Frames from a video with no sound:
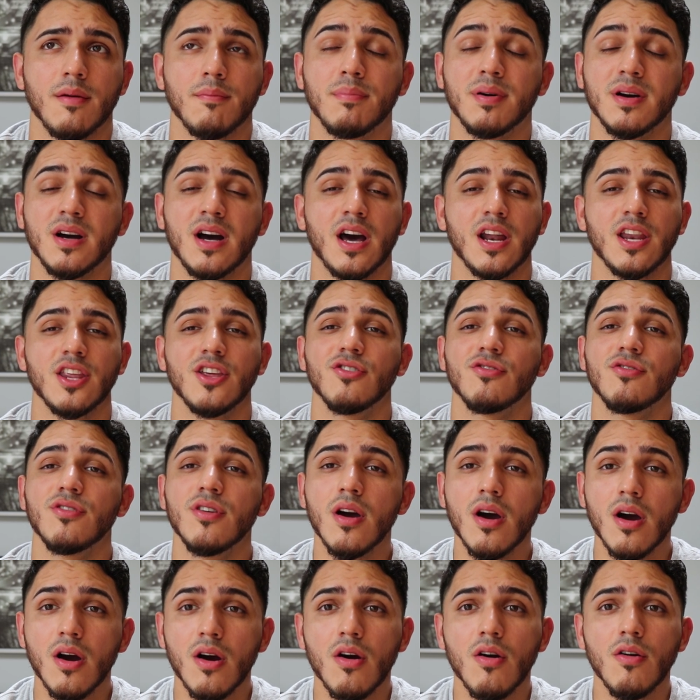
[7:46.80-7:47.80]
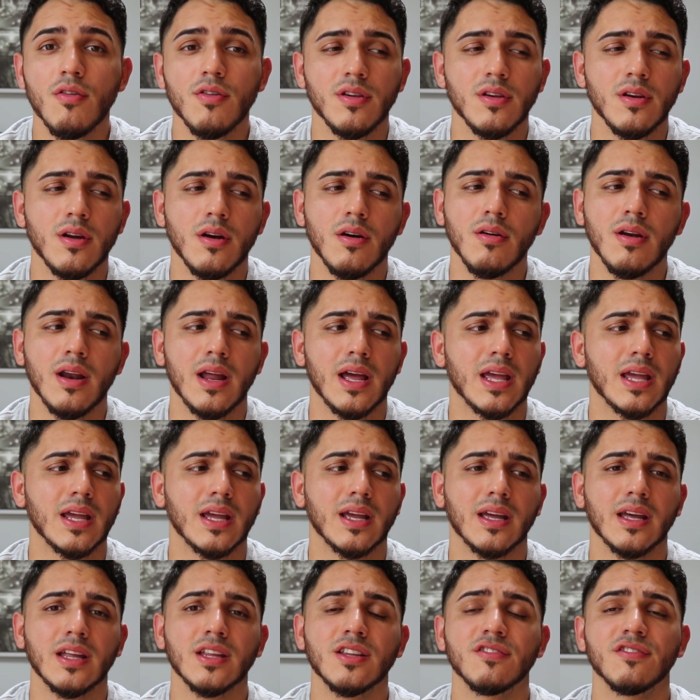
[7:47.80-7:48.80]
but how do you know, you know,
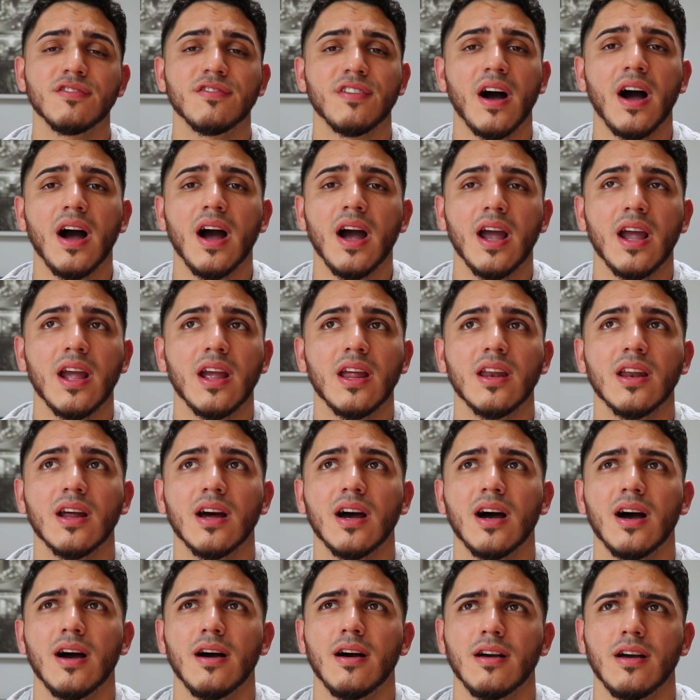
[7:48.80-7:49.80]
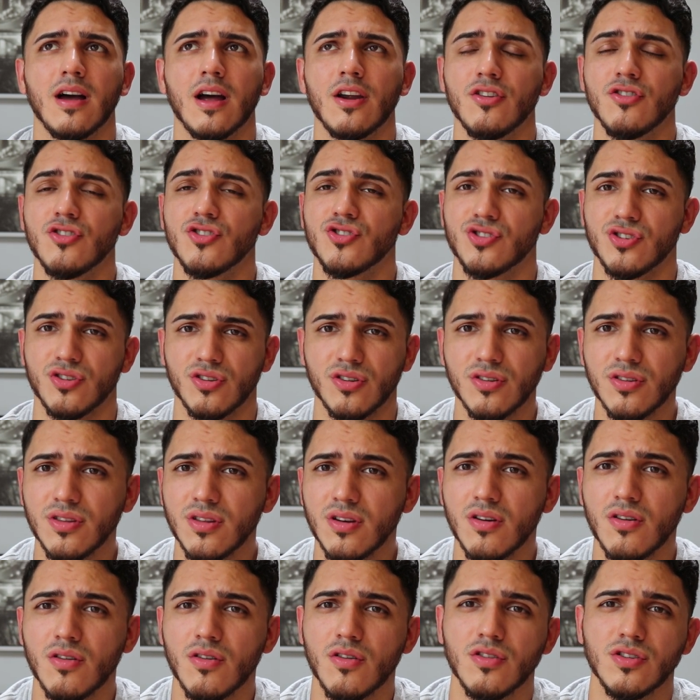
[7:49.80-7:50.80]
like, it's fine. Uh, are you sure
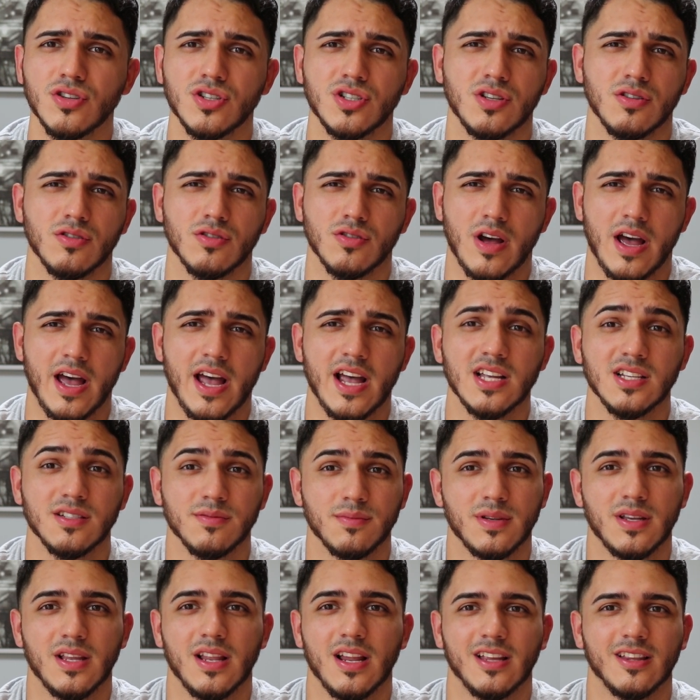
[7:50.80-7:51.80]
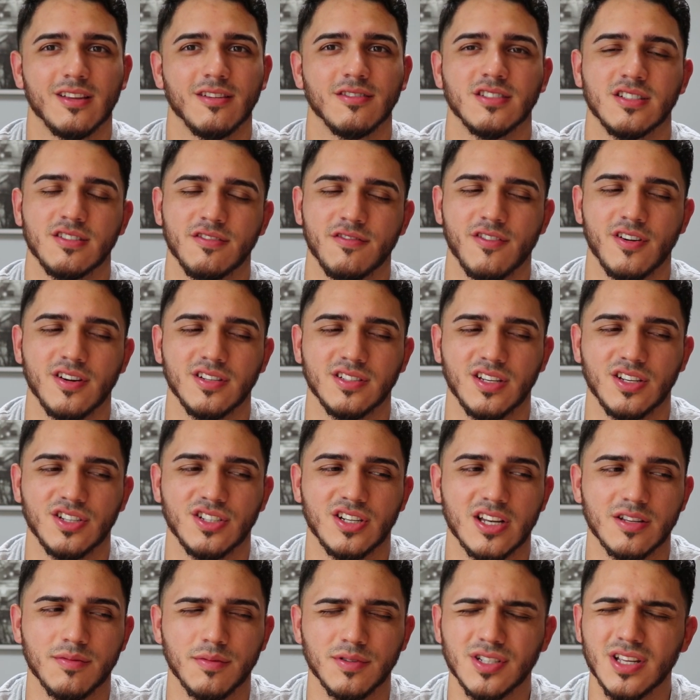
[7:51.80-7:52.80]
though? She'll ask me, like, that's the first thing
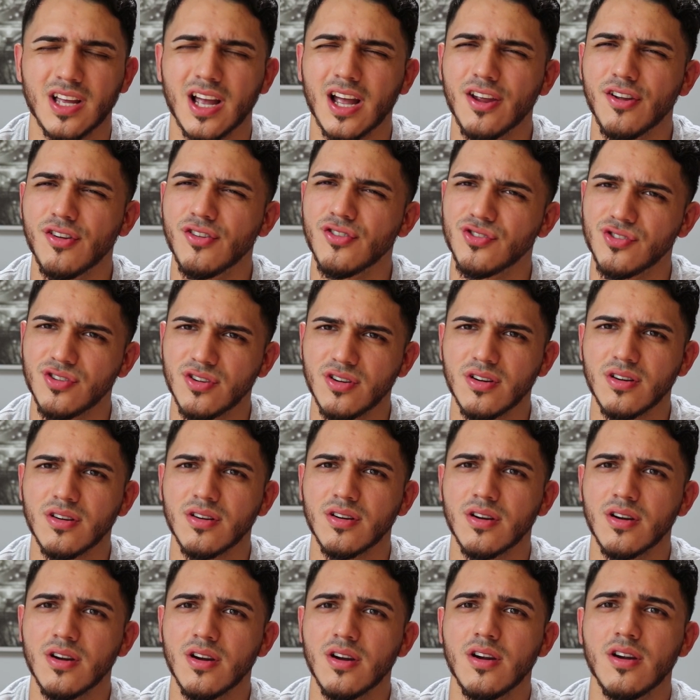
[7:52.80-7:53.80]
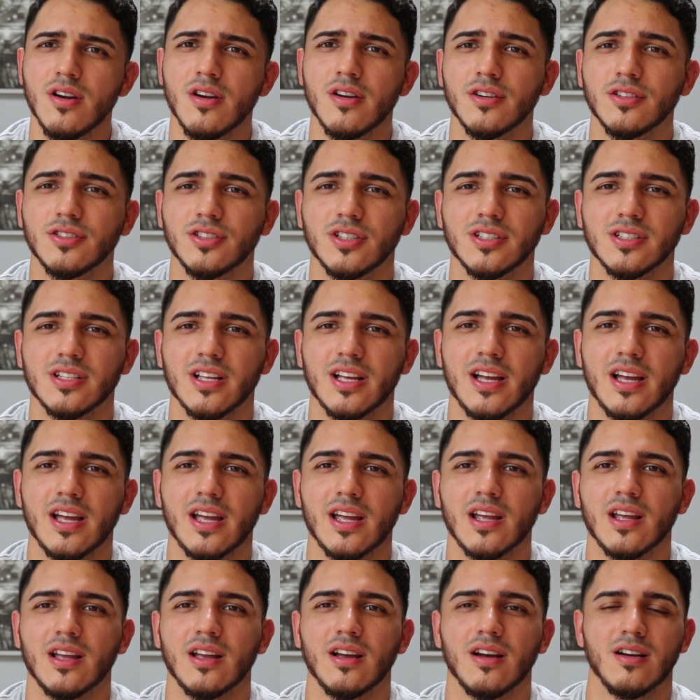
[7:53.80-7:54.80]
she asked me. She's like, are you sure? She's
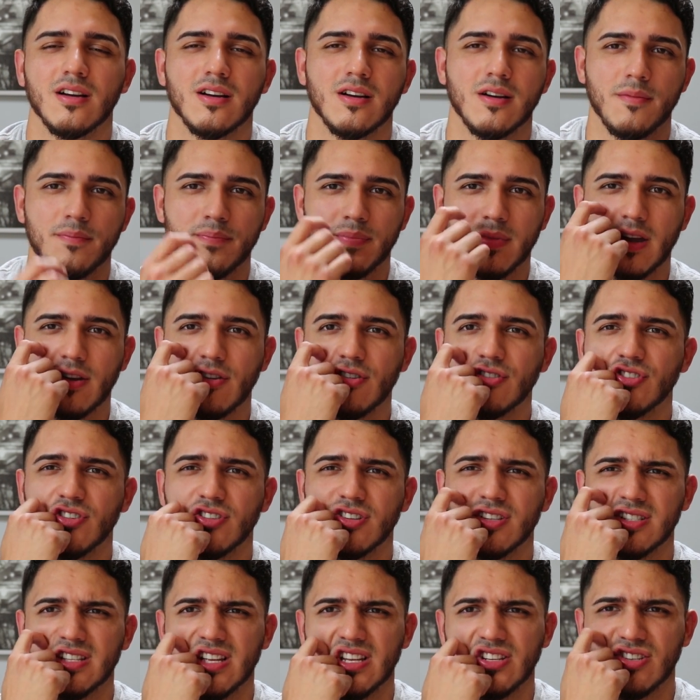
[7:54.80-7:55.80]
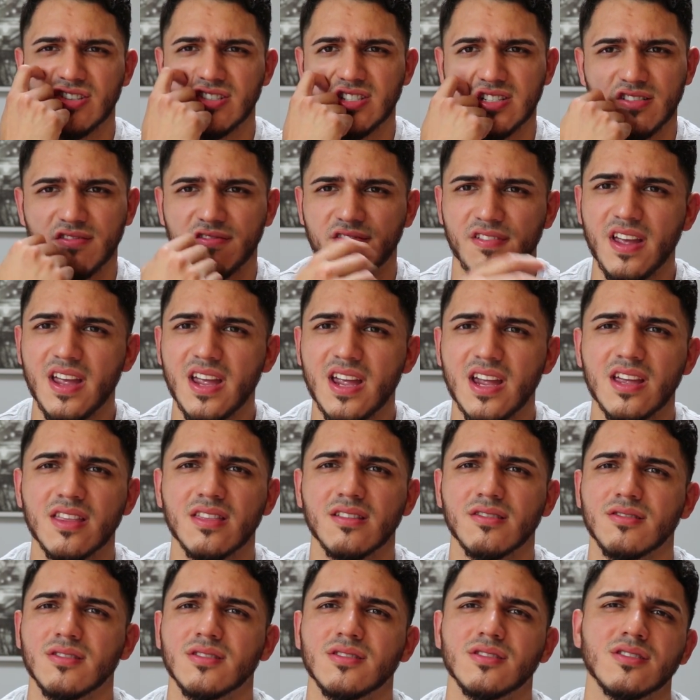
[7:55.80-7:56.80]
like, um, are you sure it's not just a
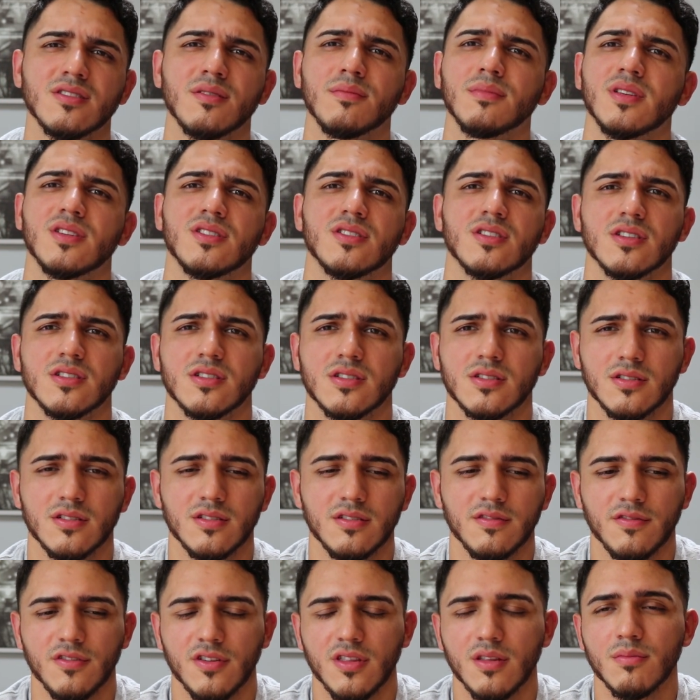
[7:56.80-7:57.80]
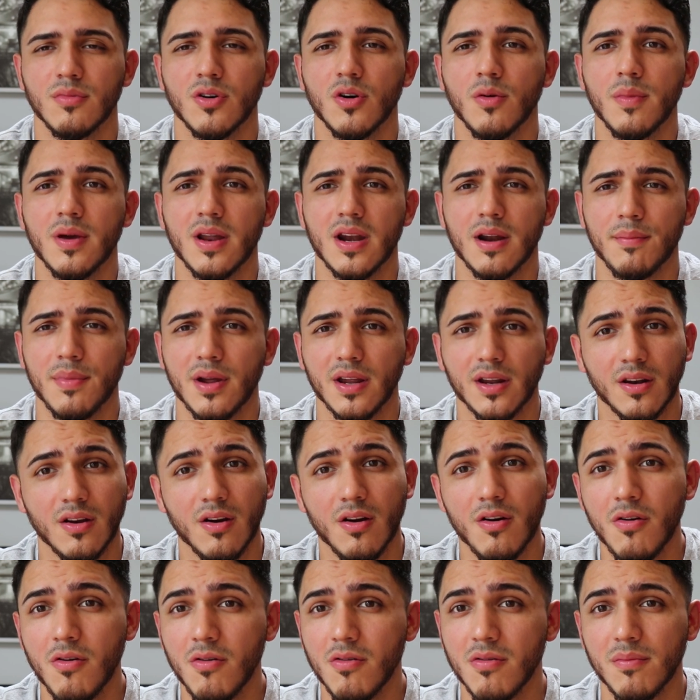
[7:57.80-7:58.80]
faith or is something just for the moment? I'm like,
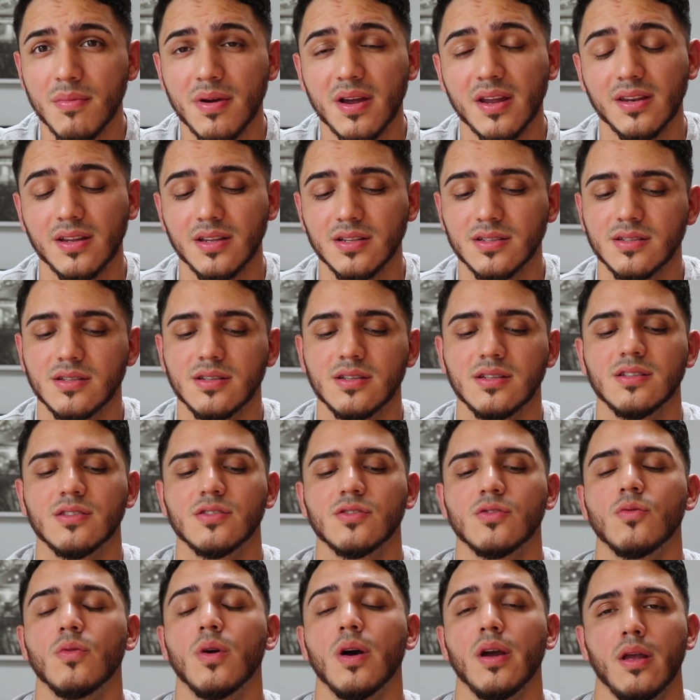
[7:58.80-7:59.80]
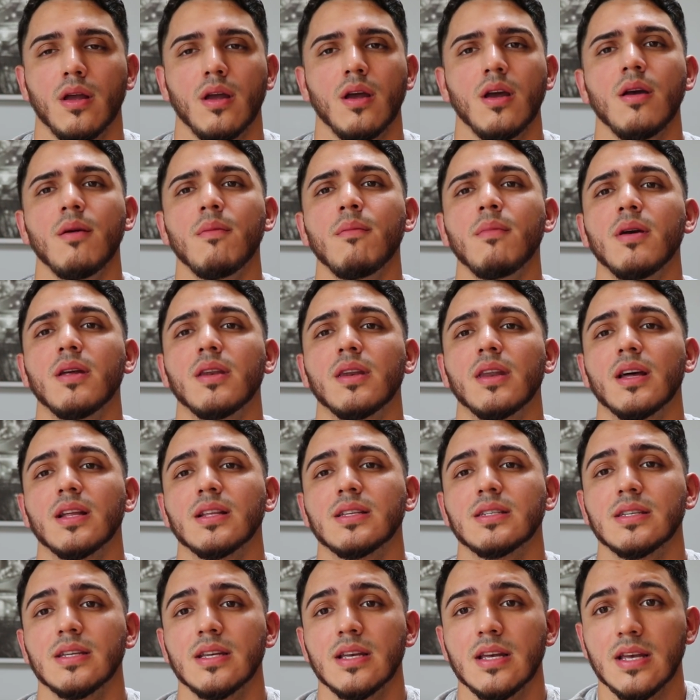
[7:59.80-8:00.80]
no, I'm oh like, this is who I am and
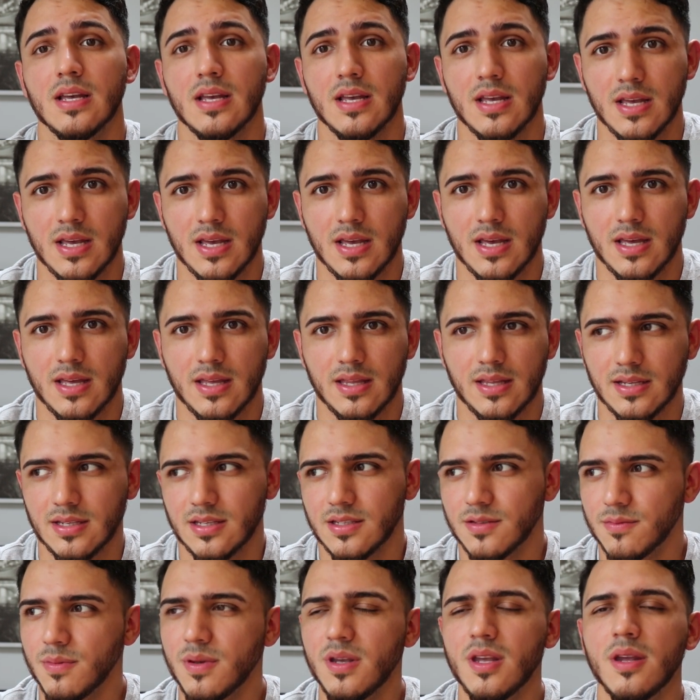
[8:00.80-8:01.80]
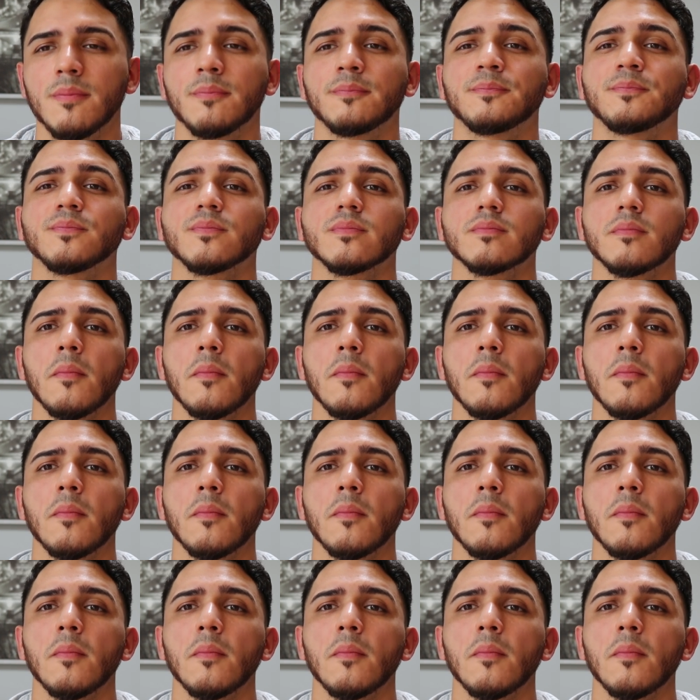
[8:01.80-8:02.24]
that's, this is me.